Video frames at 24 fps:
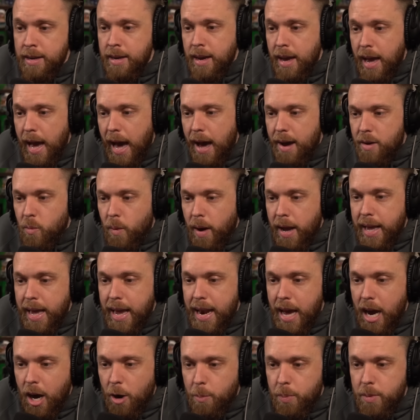How do I get
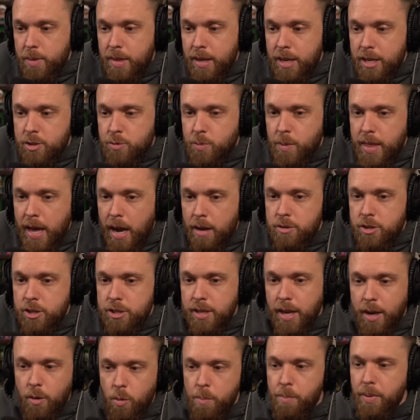help with this without just
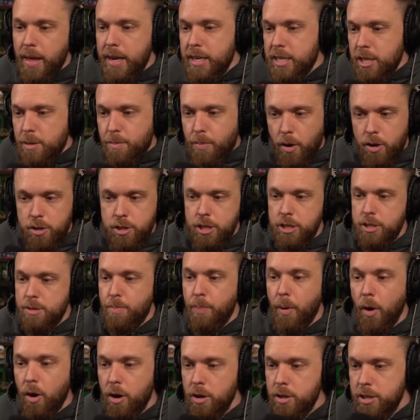replacing the parts? Because the
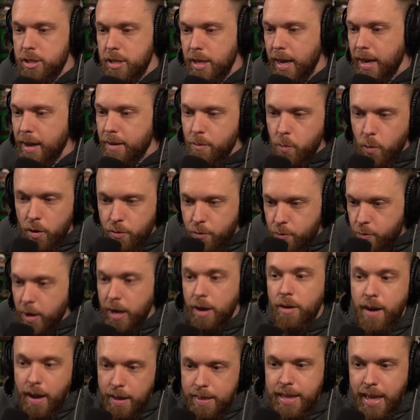parts, we
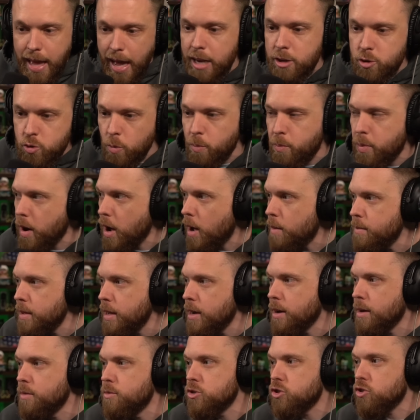figured out the actual problem
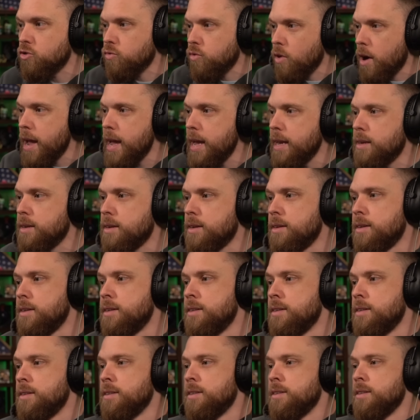here. It was great
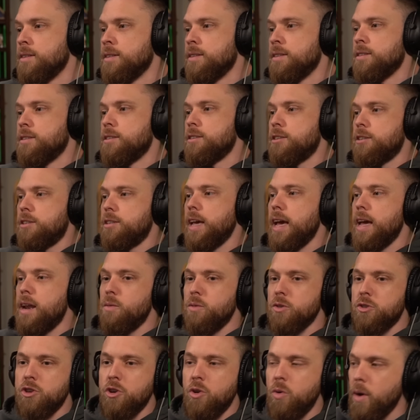and it
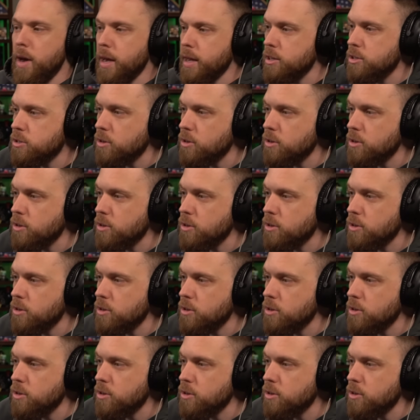was quick.